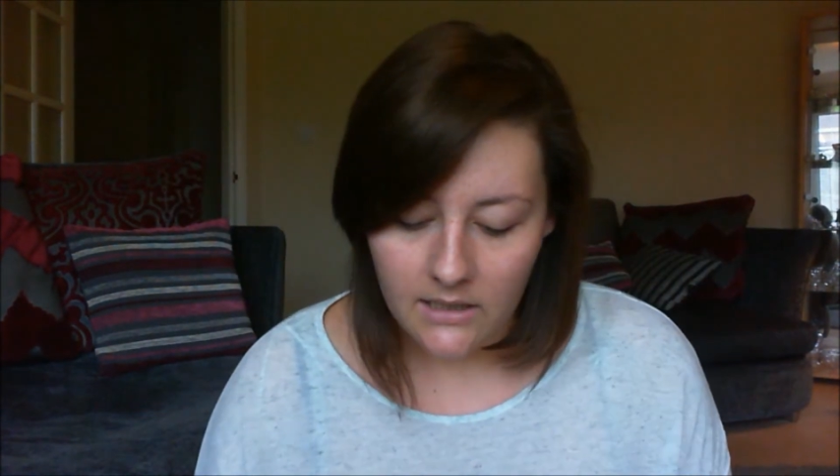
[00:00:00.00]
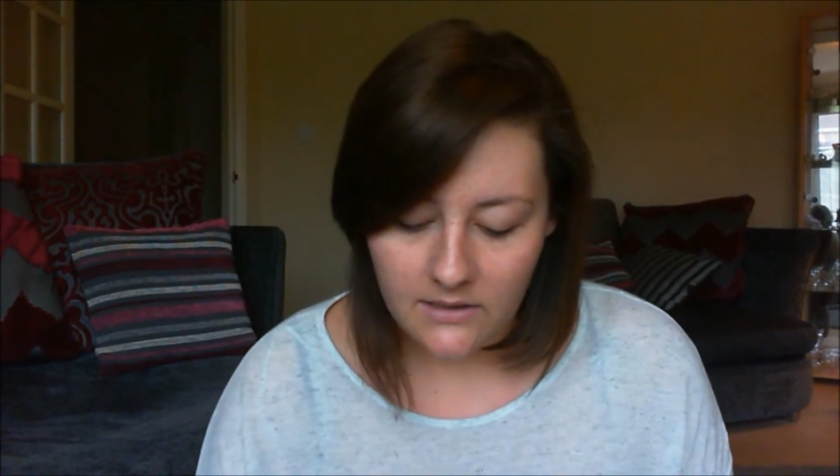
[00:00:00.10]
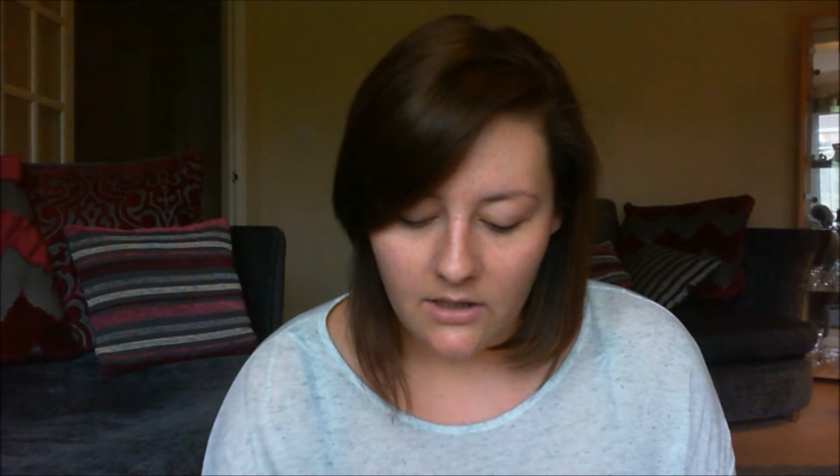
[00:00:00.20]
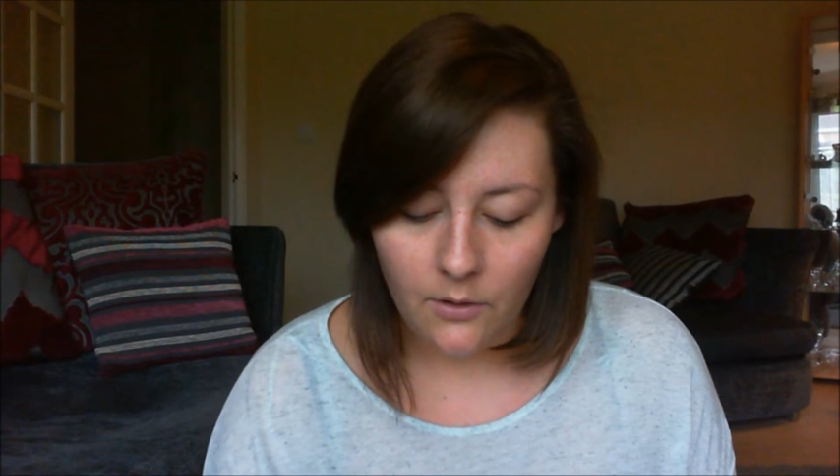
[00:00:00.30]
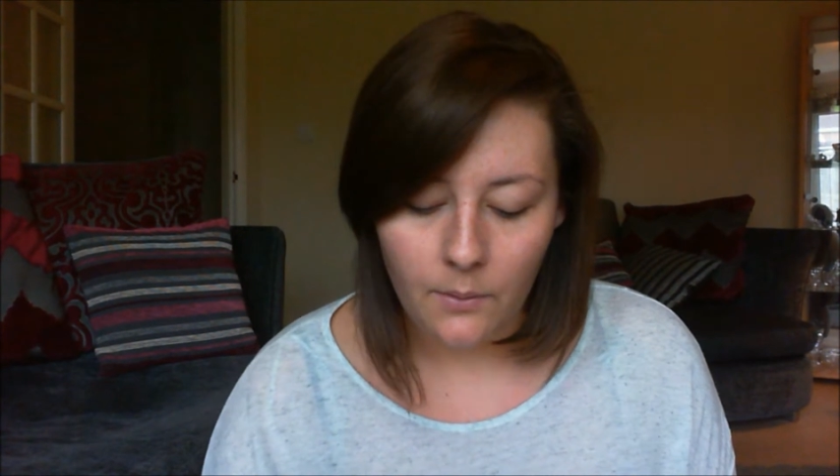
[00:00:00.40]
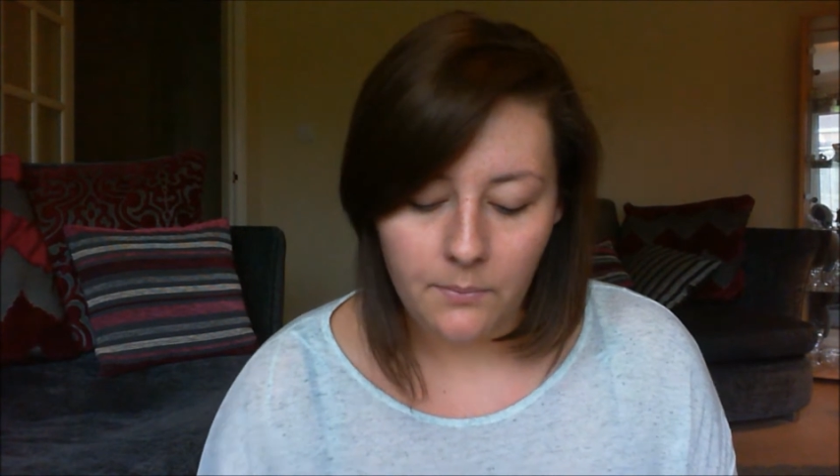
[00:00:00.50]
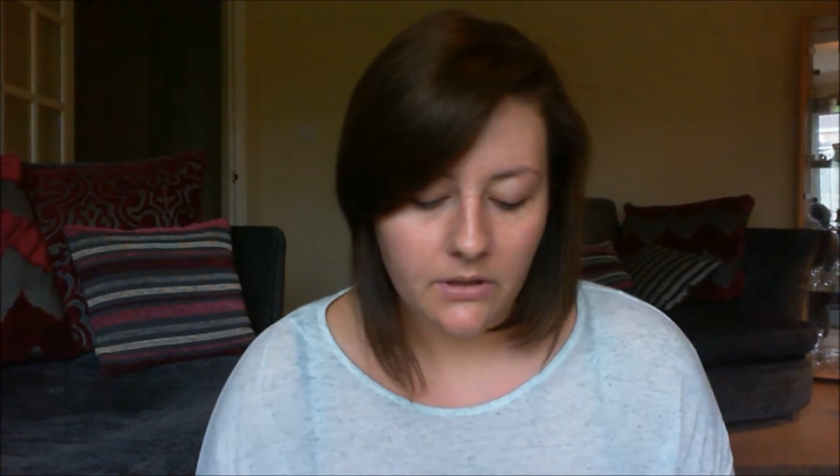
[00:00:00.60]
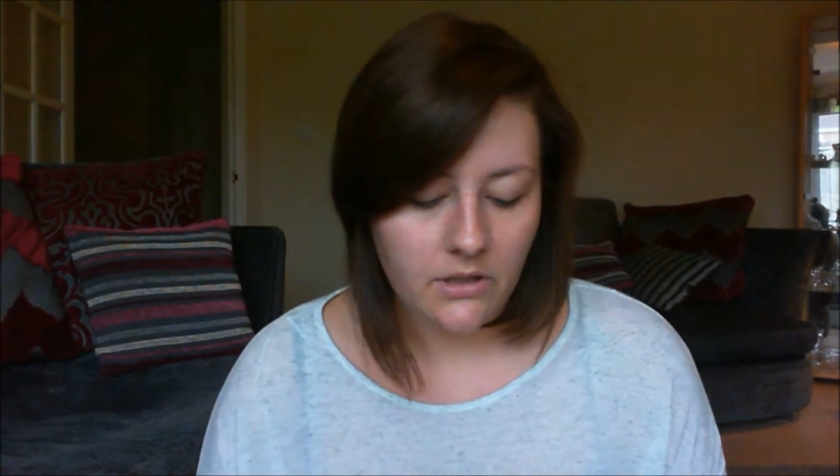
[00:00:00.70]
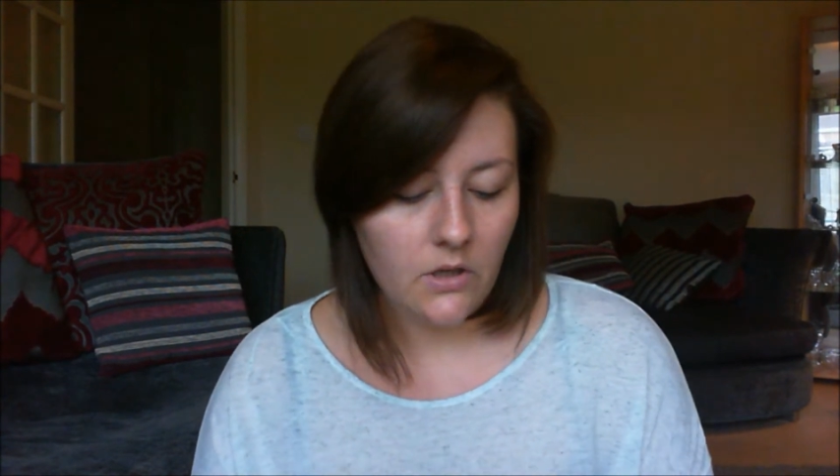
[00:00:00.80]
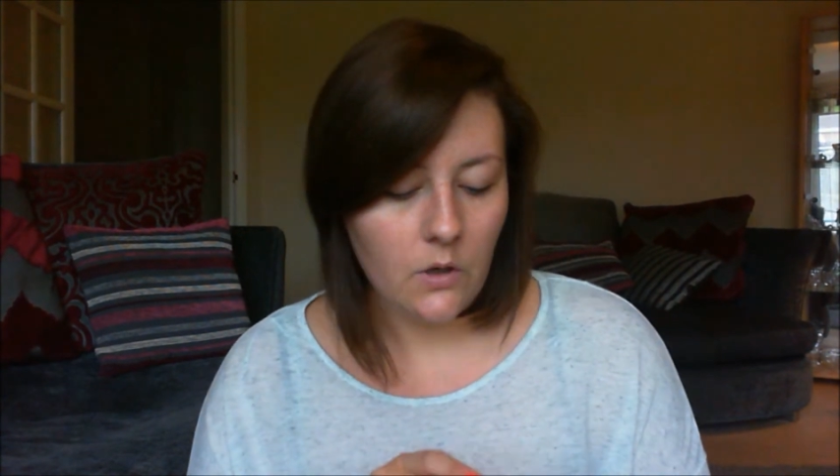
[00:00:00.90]
So I'm
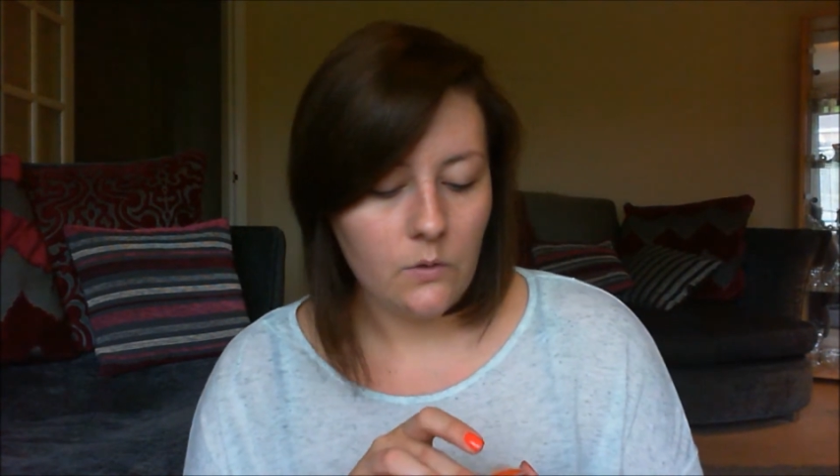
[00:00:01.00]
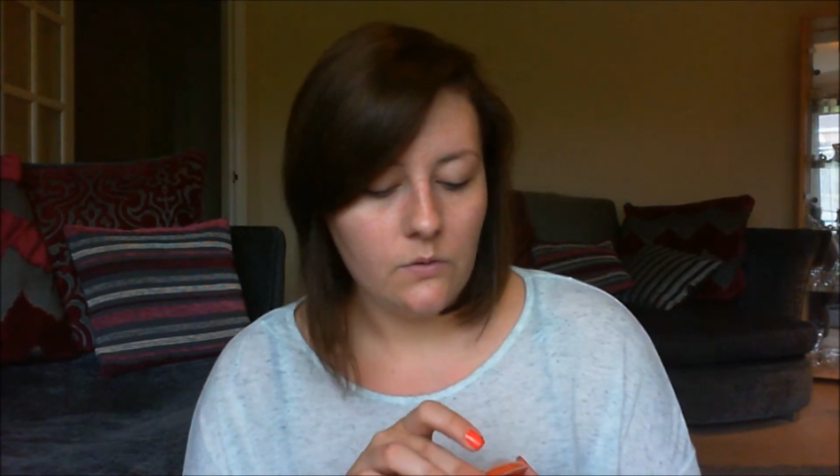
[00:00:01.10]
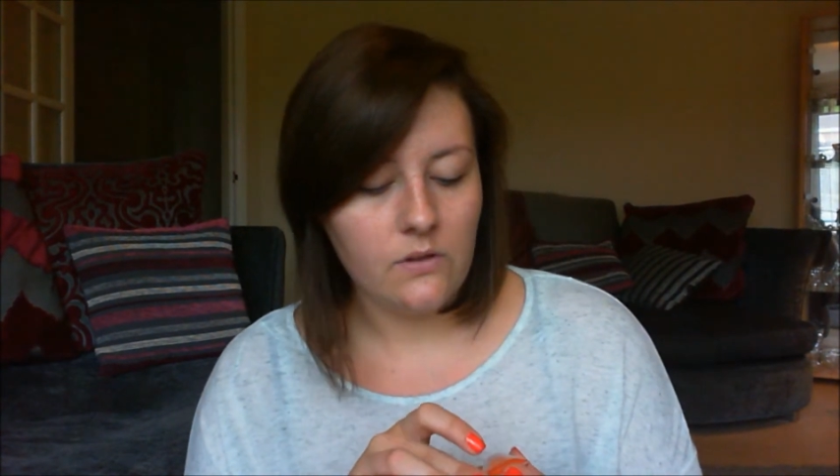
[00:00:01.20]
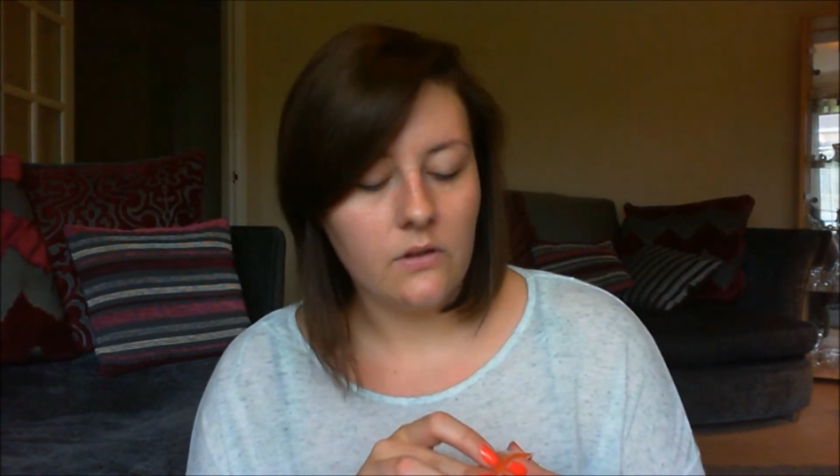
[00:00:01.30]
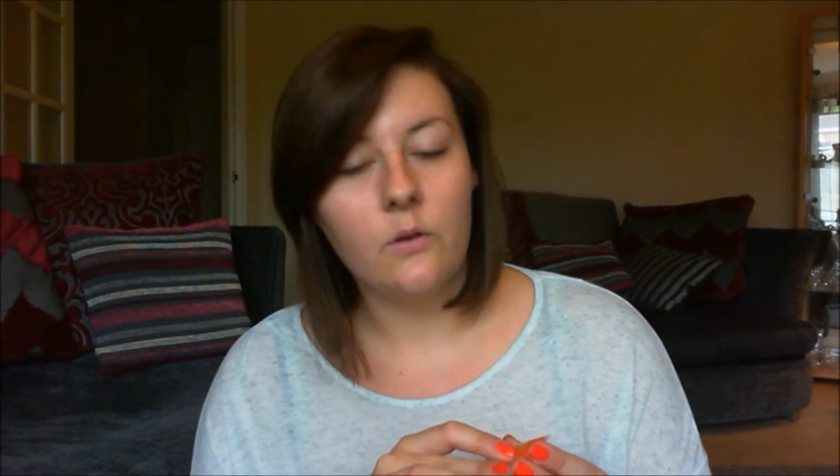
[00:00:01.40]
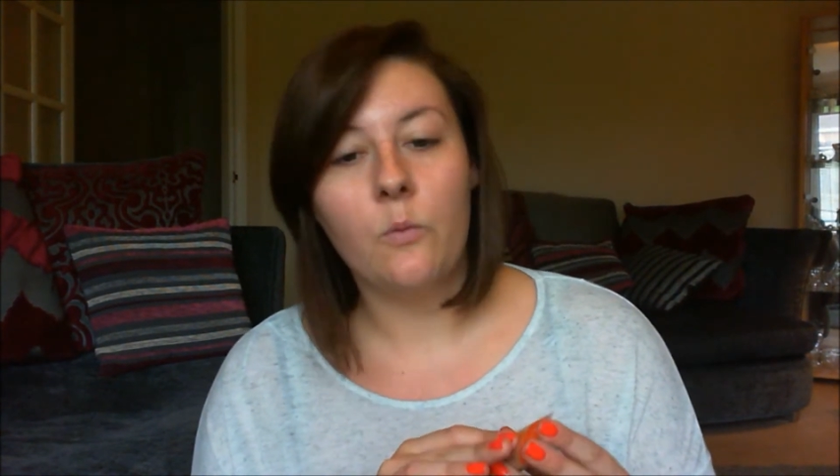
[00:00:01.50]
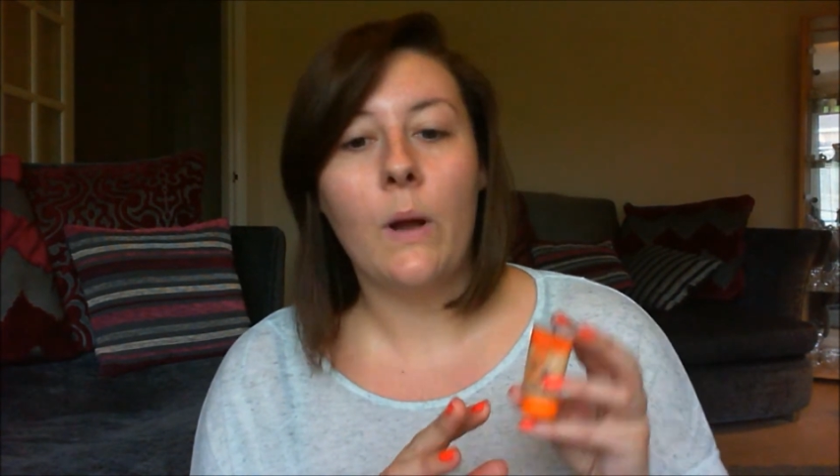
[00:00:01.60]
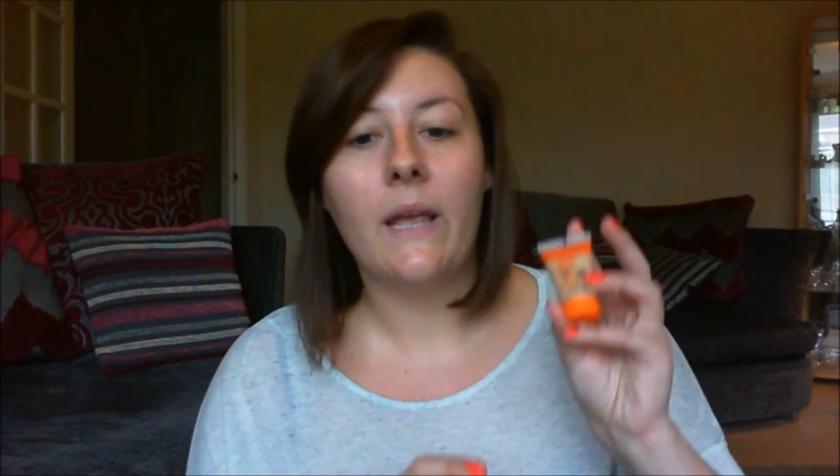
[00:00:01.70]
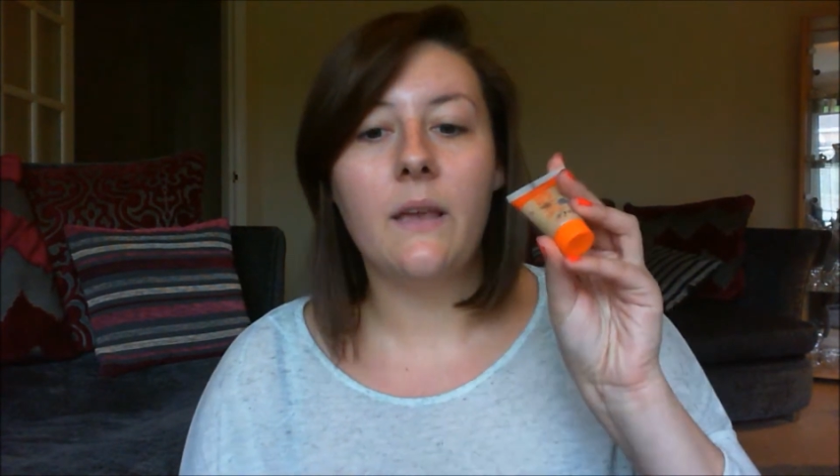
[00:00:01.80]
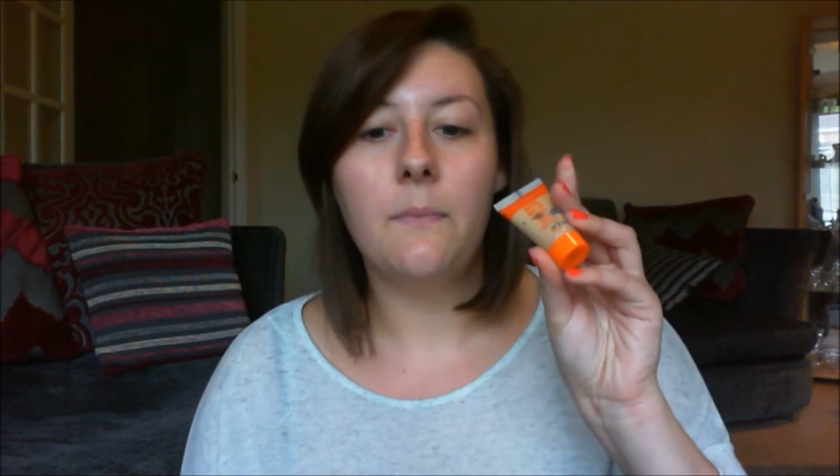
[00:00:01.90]
going to use the Wake